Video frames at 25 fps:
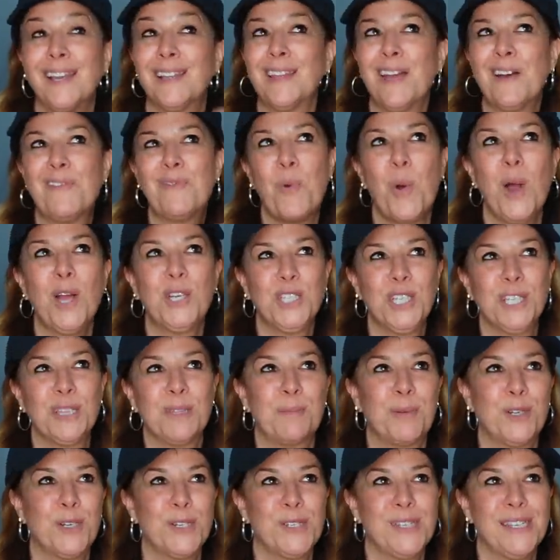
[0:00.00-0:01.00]
I love watching
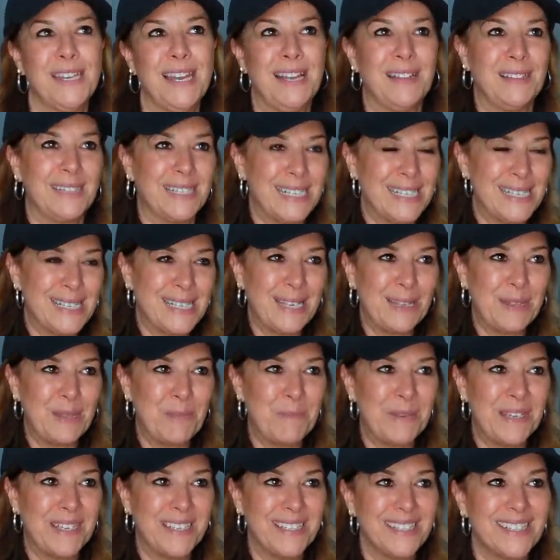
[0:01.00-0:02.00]
the personalities at the
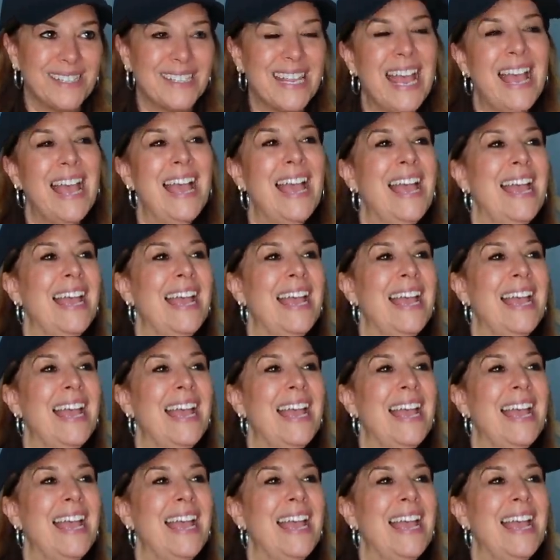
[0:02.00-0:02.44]
bins